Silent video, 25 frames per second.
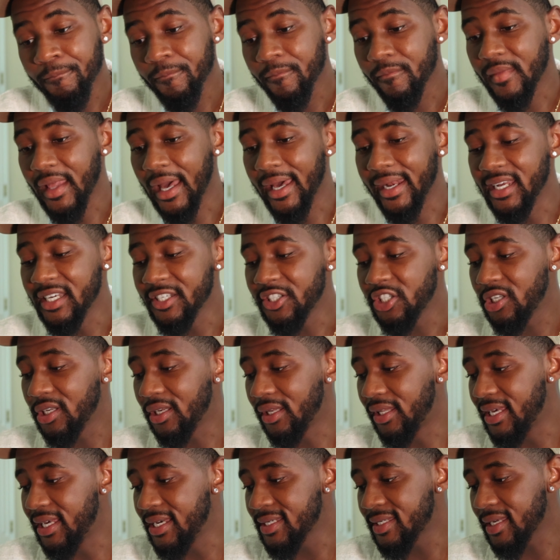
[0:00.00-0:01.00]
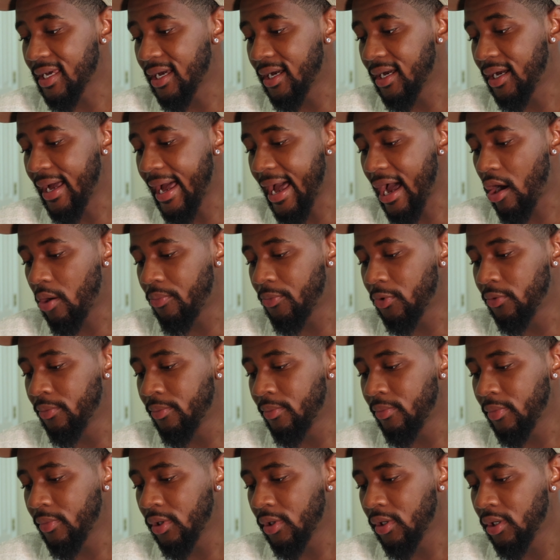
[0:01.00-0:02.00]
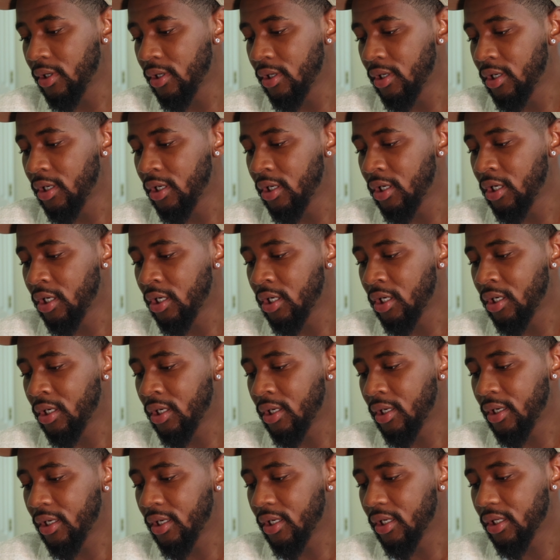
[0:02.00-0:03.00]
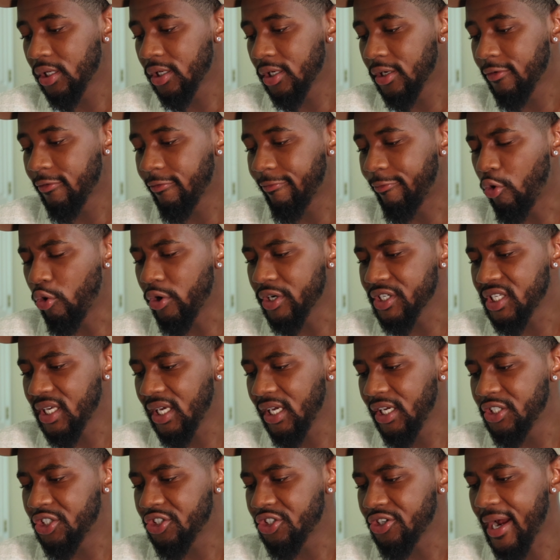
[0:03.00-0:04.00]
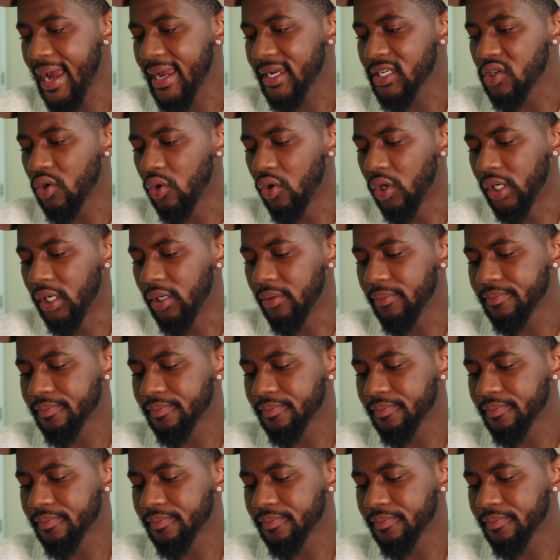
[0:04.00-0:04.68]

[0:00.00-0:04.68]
Now this album, 14 tracks on it,